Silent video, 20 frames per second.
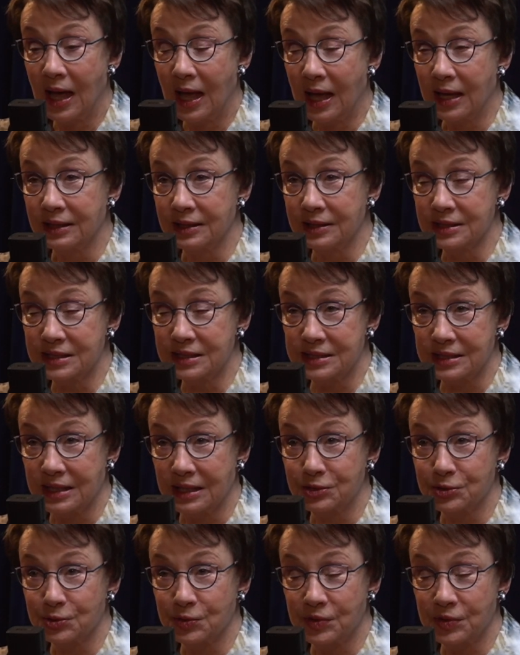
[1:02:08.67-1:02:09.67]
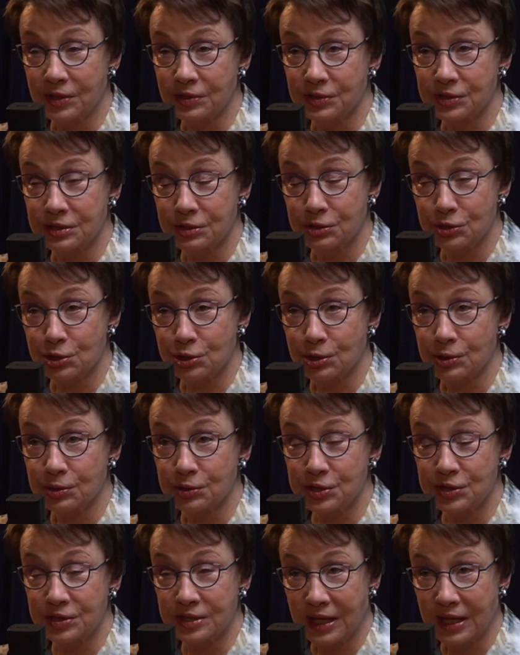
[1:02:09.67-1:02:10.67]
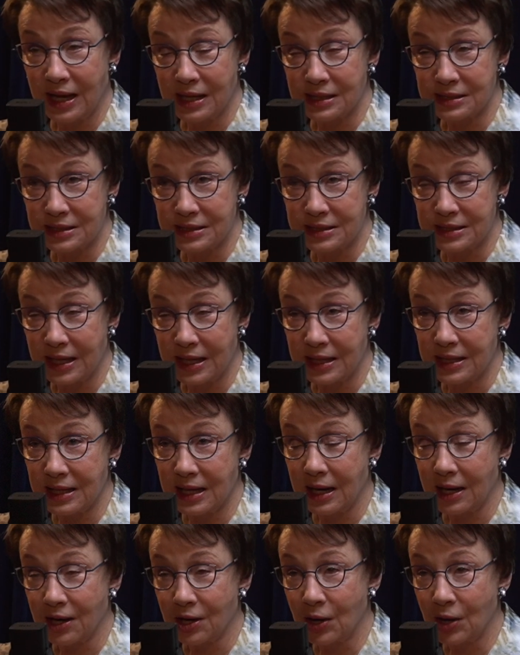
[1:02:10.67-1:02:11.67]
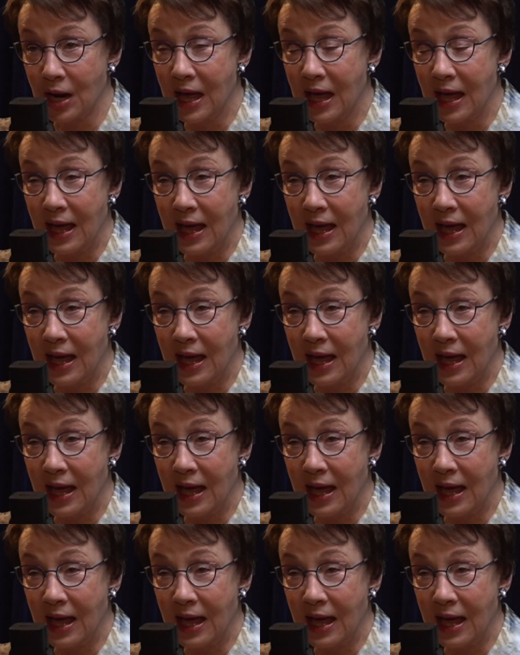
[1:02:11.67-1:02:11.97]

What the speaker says: And in the center, there's a church that has a daycare.